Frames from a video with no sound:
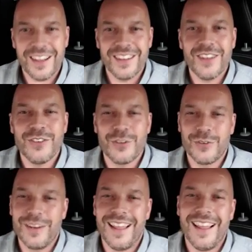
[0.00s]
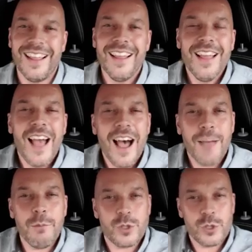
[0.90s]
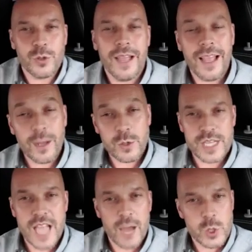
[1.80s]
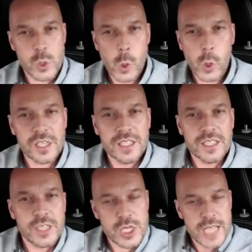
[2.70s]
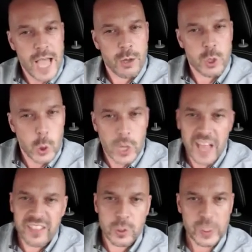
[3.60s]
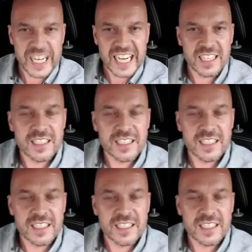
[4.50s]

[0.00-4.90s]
I don't talk like that. Either. I'm not sure. How does Karen talk? Does Karen talk like the Queen?